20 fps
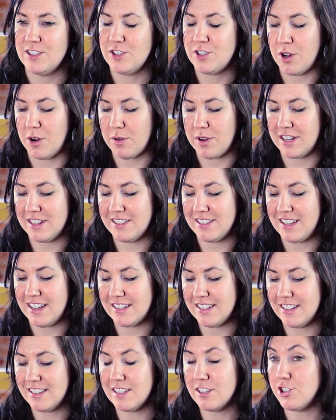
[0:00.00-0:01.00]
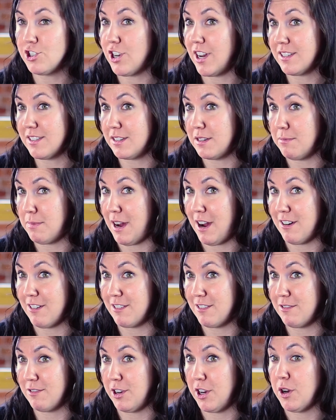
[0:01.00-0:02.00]
So consent isn't just
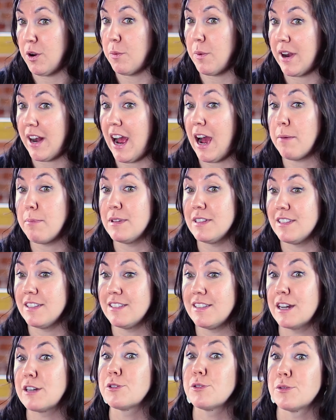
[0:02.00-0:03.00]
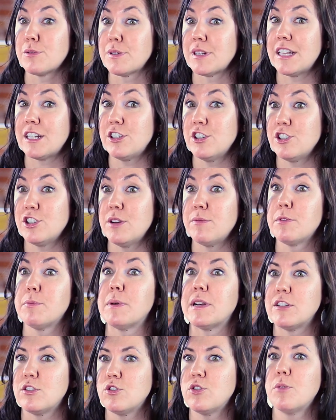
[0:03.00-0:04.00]
about, you know, what happens in sexual relationships,
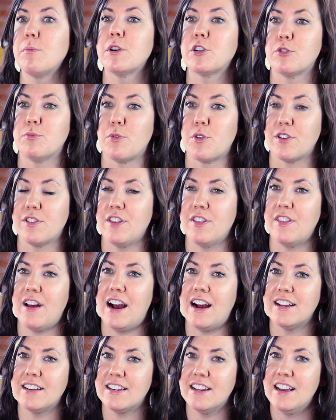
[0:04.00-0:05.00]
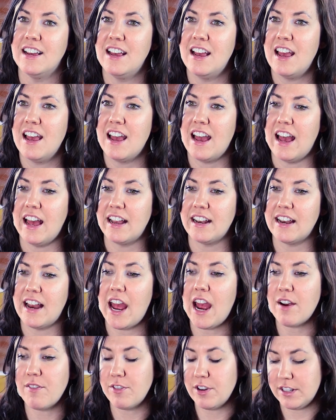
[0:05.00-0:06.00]
but it's so much more than that. And
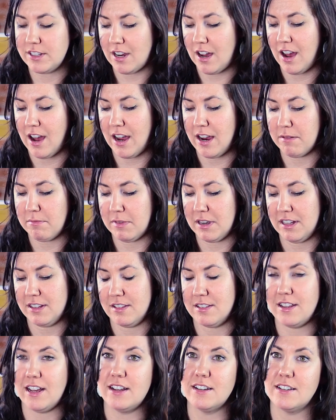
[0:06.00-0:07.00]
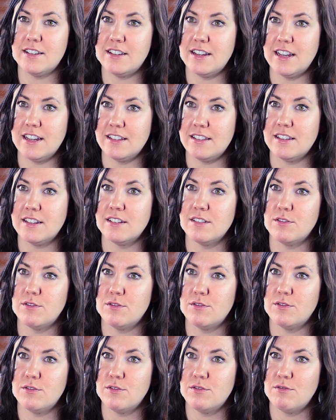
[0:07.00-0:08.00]
every time consent isn't
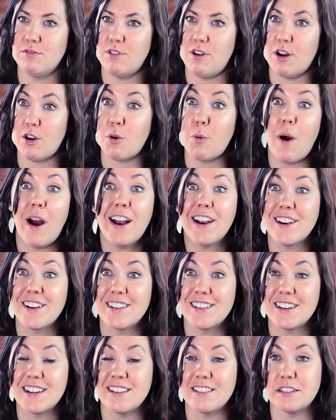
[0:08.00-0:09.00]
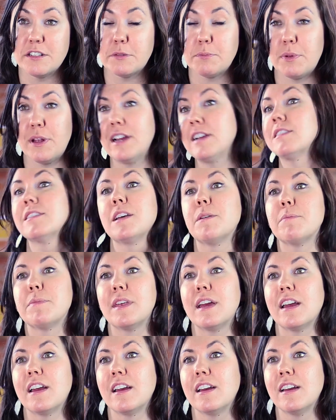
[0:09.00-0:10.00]
acquired in this place,
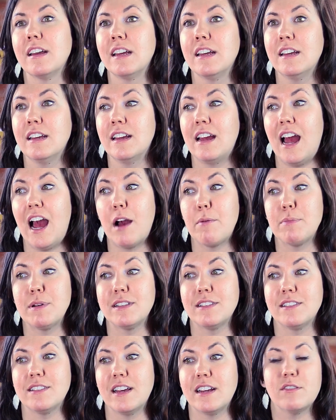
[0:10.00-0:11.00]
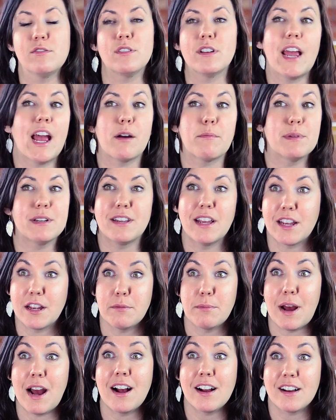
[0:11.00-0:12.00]
something happens that can't be
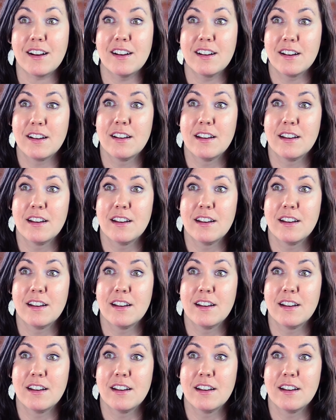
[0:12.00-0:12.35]
taken back.